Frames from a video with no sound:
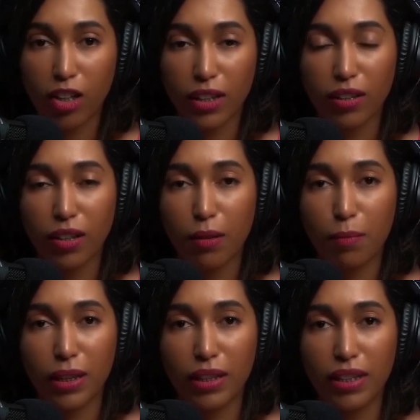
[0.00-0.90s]
in the
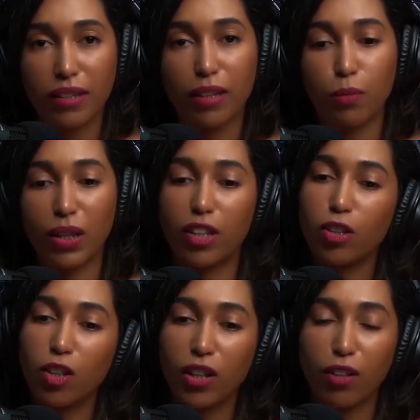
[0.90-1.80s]
companies and what they're
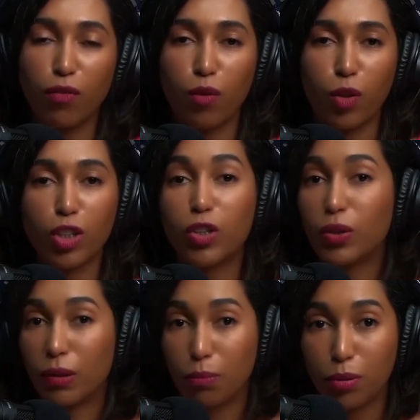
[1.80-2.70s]
looking for
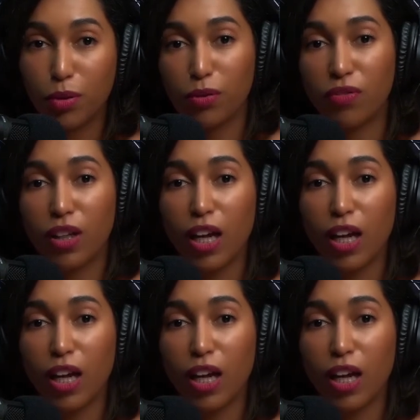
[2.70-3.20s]
to improve.